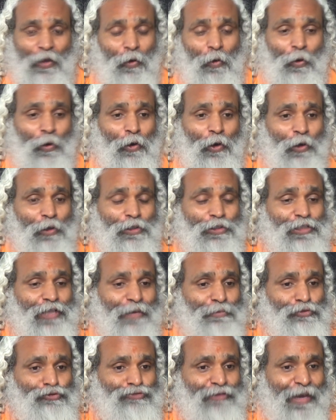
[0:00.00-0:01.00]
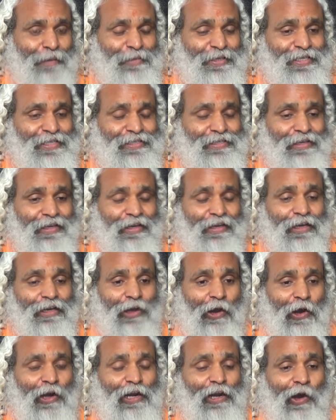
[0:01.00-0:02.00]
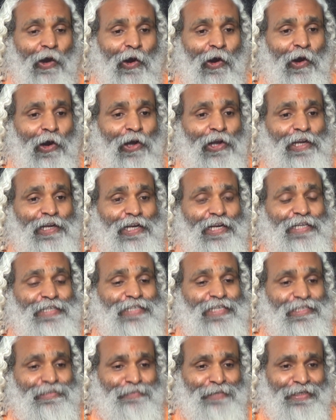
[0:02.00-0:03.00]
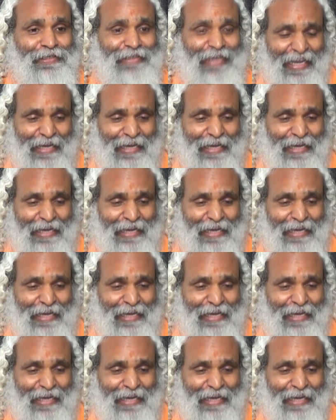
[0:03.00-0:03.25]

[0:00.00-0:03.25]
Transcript: Oh, some Swamiji's called all religious meet.